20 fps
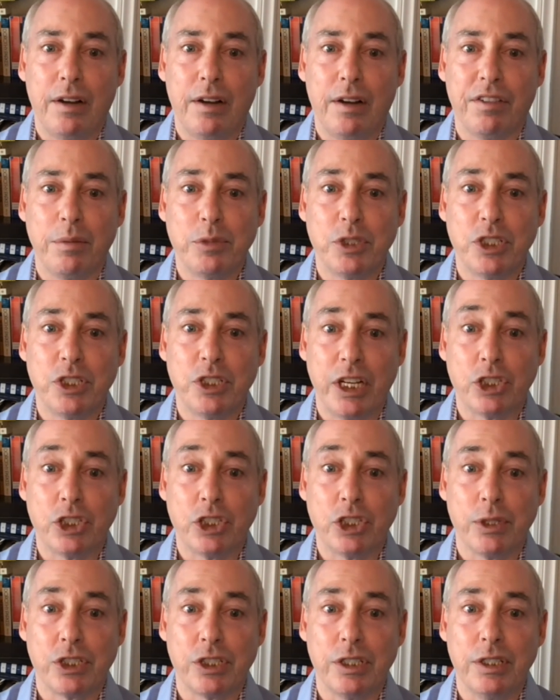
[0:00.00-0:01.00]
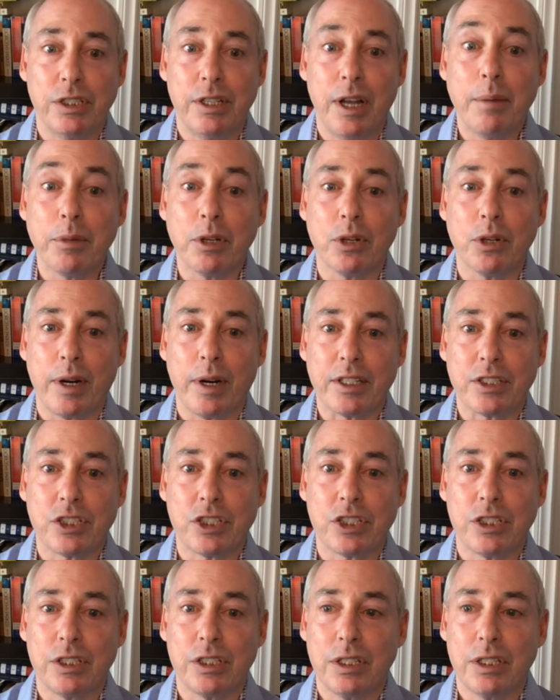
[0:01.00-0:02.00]
from centrist
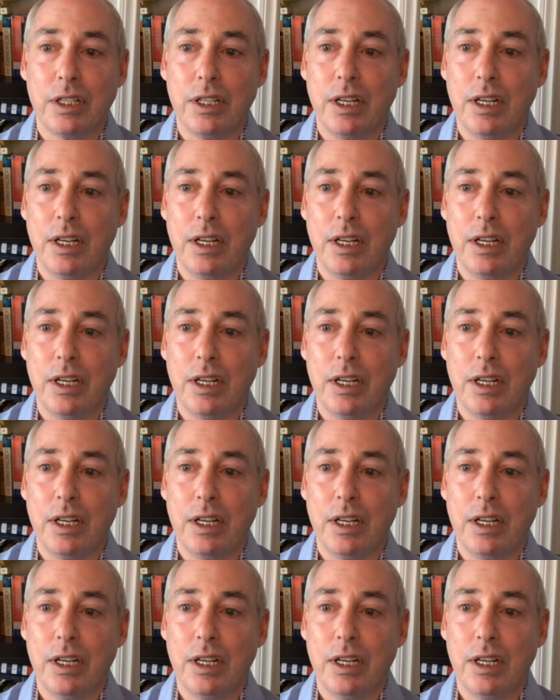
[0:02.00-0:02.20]
Democrats.